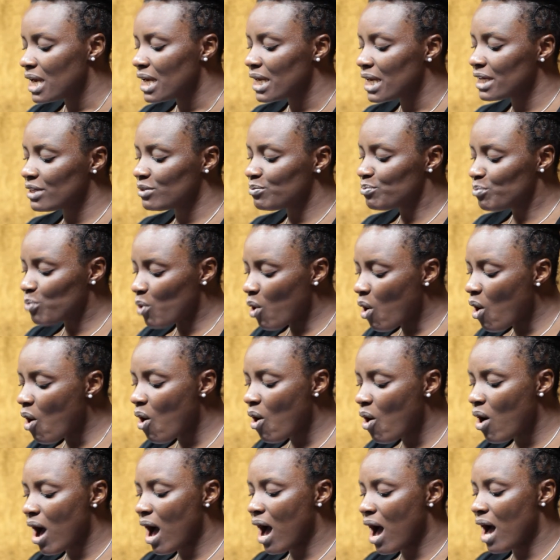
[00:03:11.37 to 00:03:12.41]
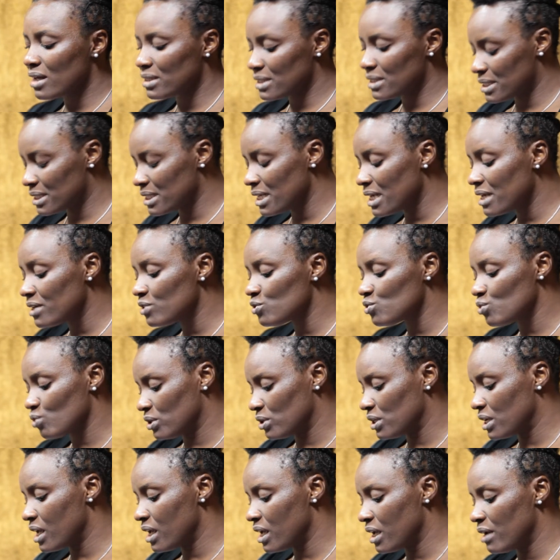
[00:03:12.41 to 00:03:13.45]
He bore our sins
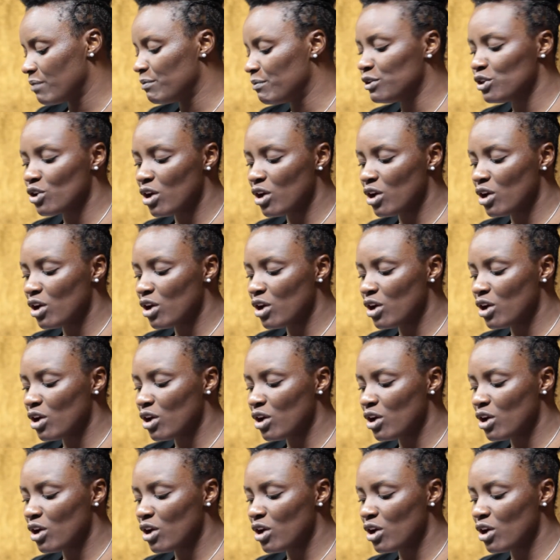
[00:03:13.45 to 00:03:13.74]
on him,